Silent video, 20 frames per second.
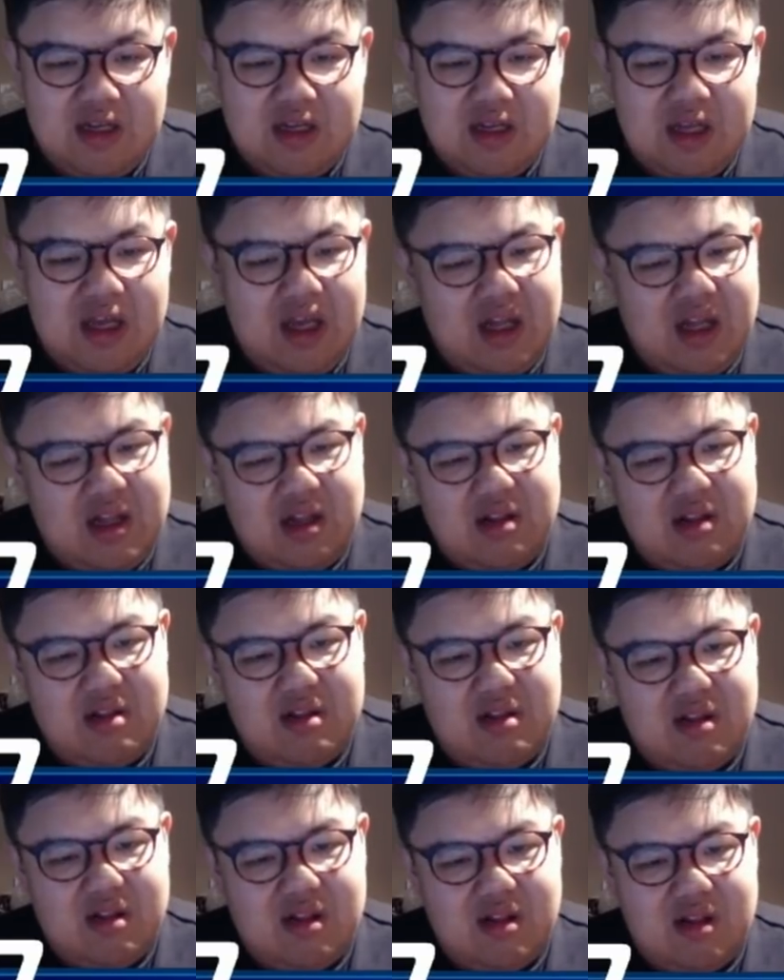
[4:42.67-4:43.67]
Here,
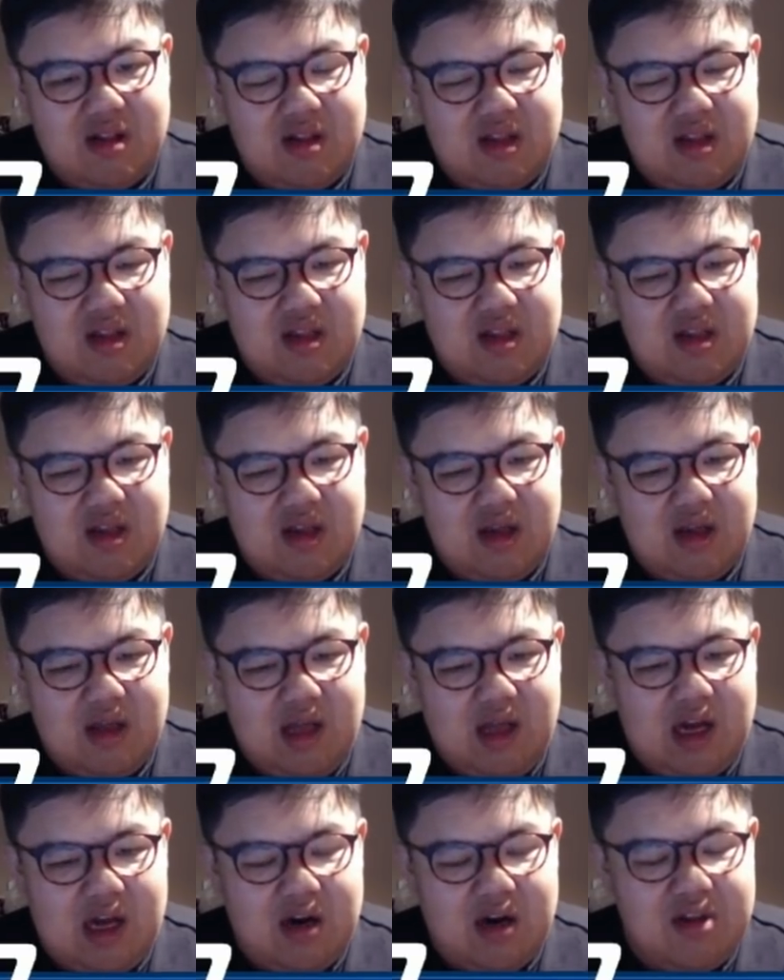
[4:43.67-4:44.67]

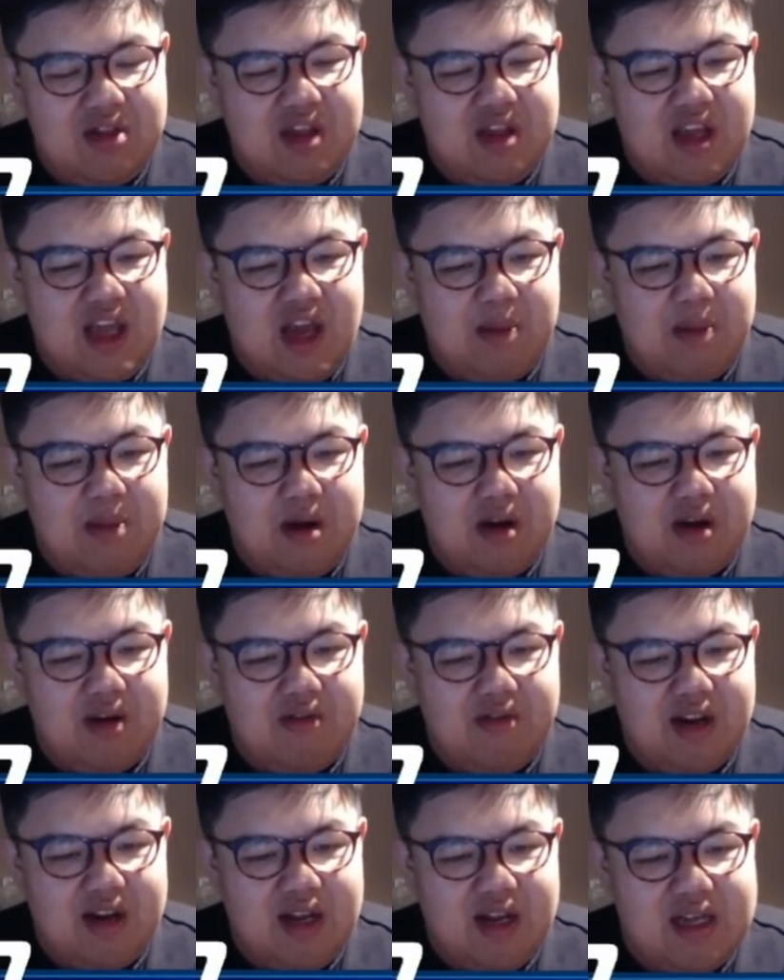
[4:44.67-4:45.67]
I don't think our opponent
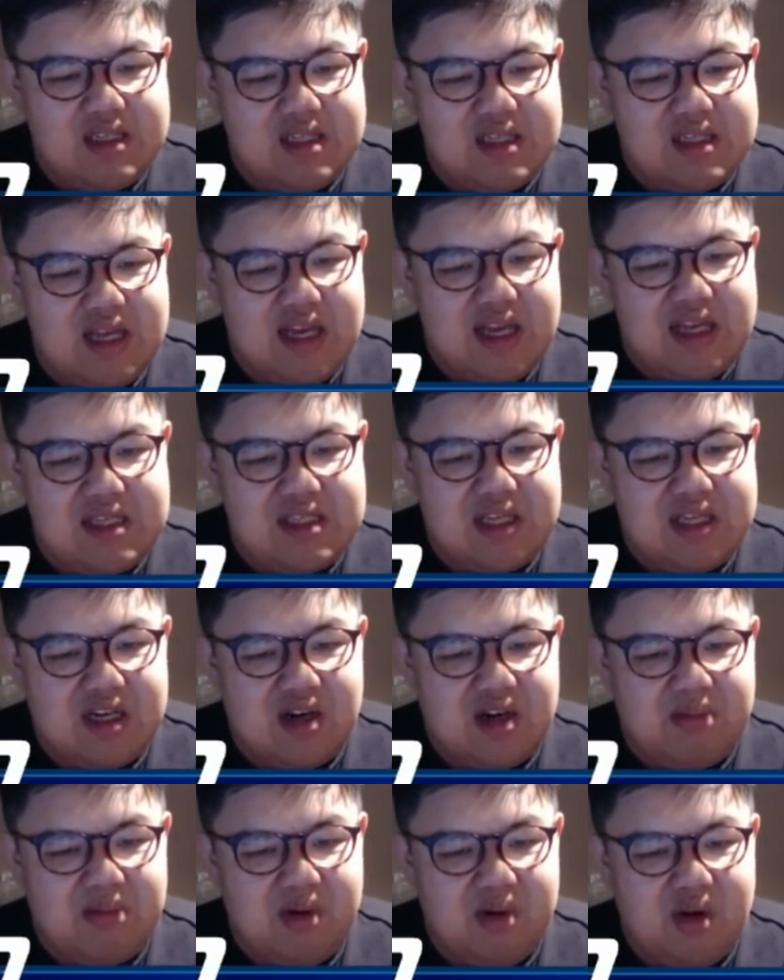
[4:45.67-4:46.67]
realizes that he's yet
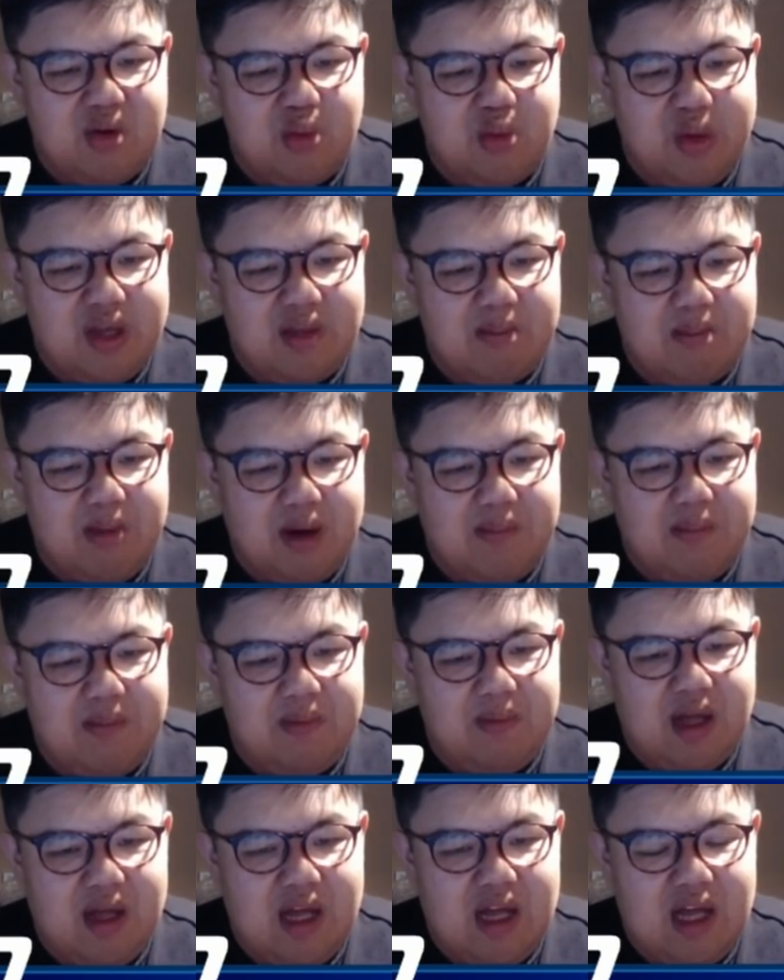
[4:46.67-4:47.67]
on board. We can pop,
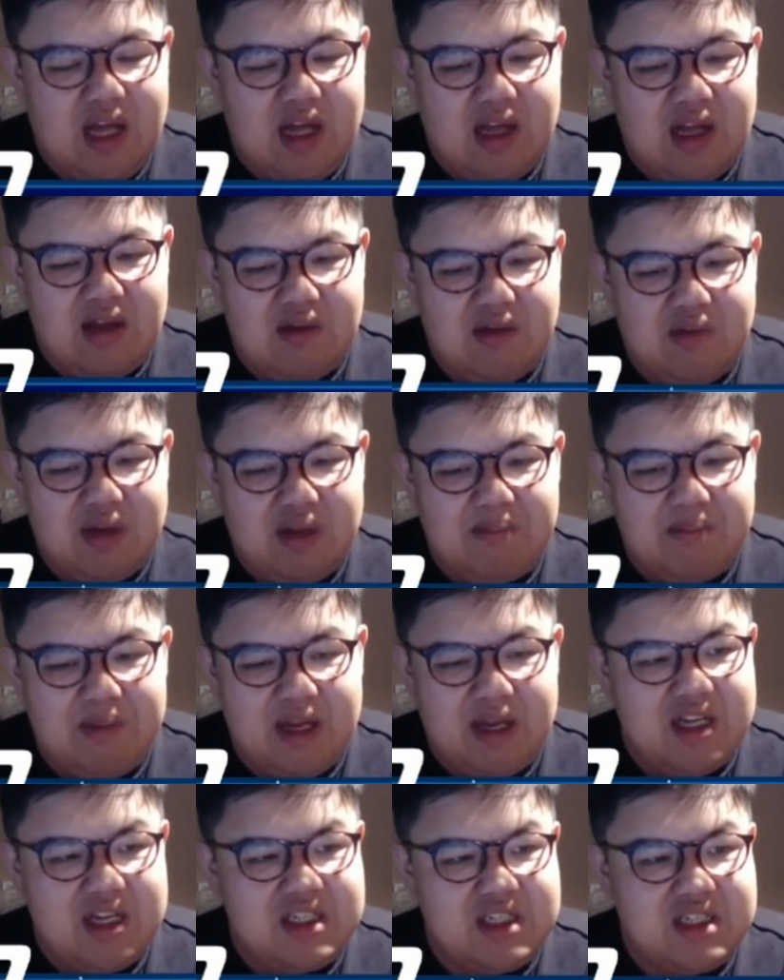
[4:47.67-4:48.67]
we can
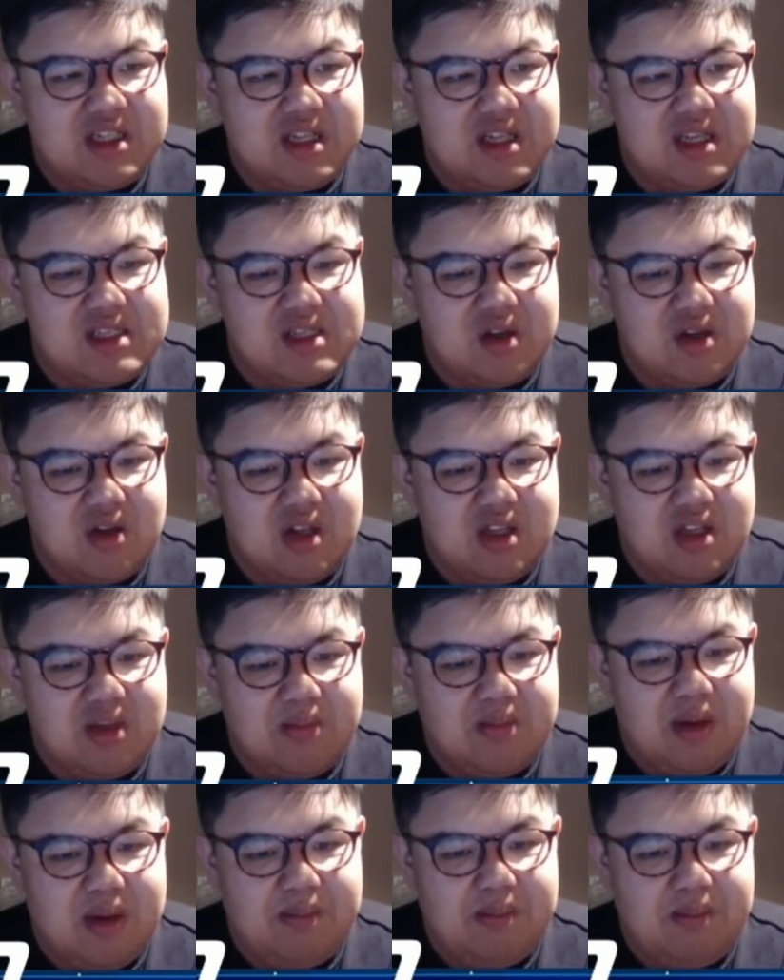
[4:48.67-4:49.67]
banish the Solar to
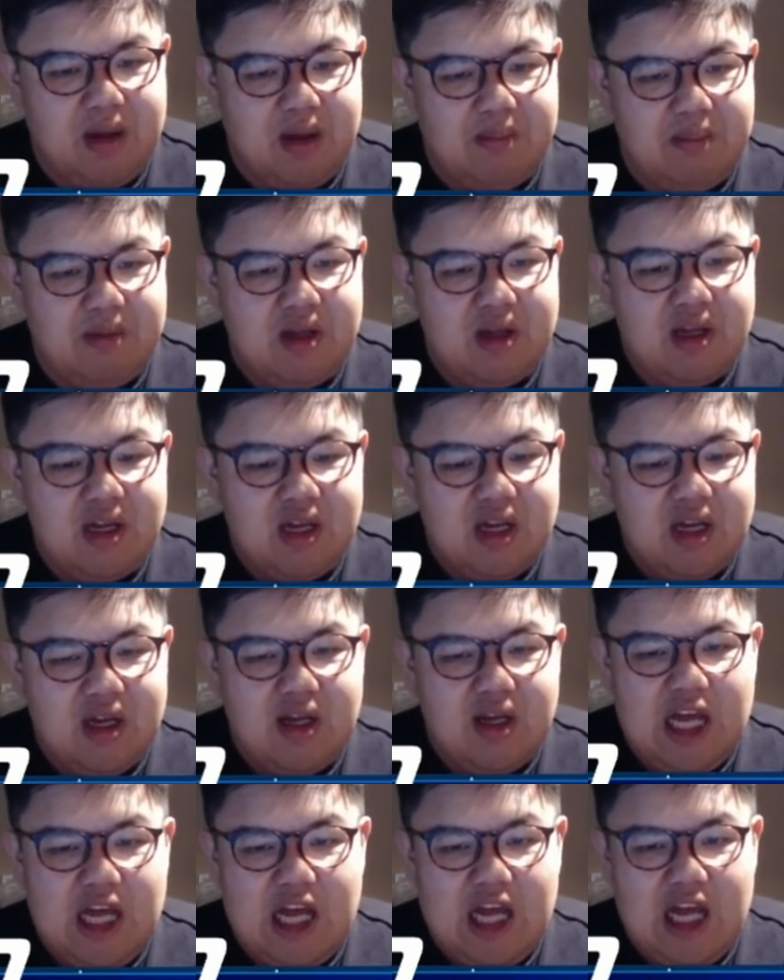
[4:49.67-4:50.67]
pop,
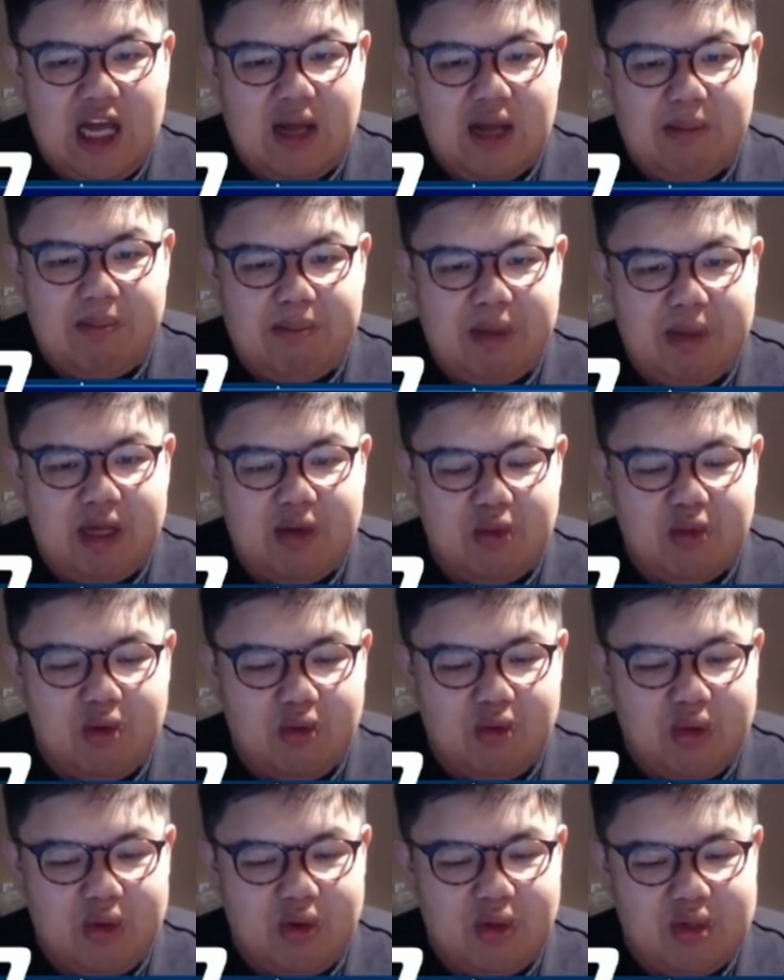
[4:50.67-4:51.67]
but
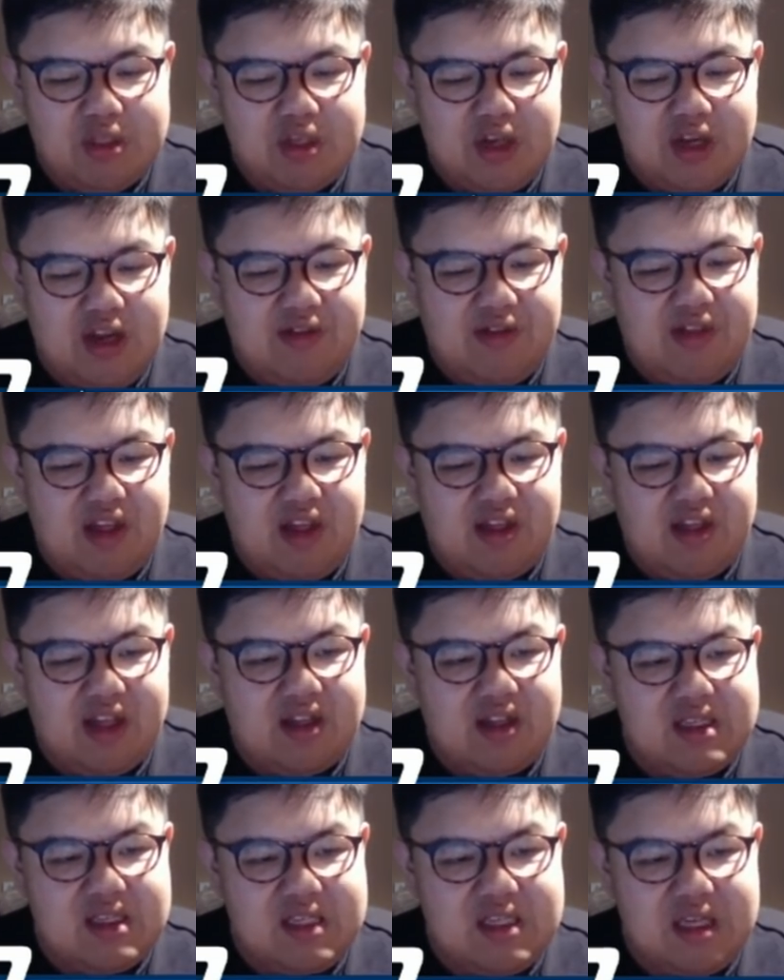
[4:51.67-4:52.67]
we also have the
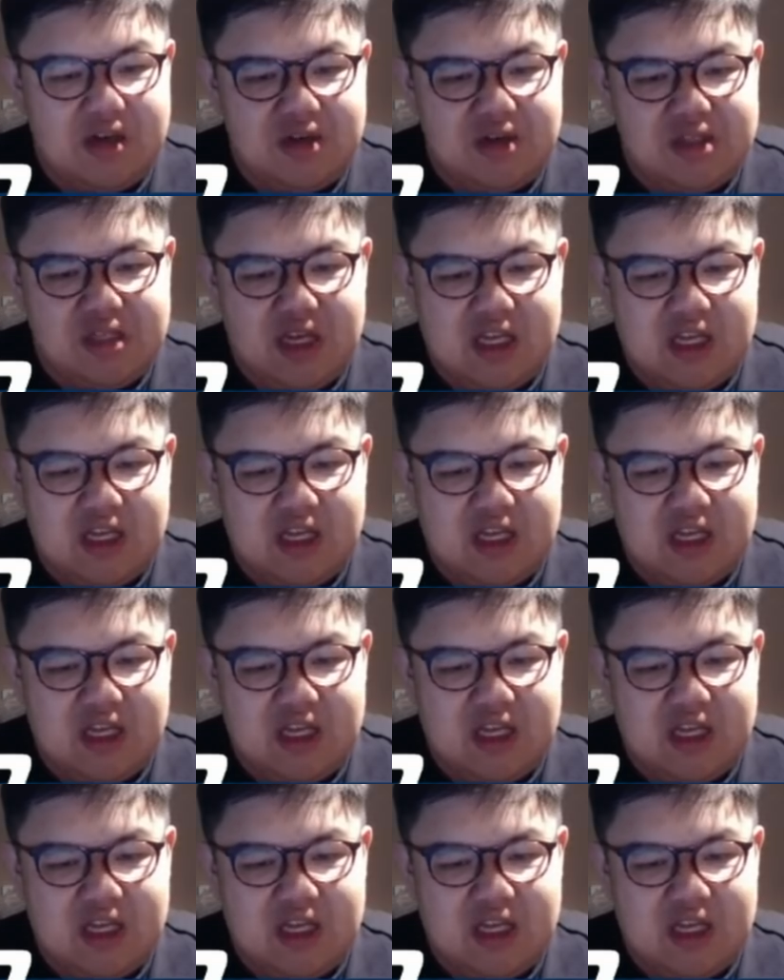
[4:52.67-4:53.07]
Thunder Seahorse that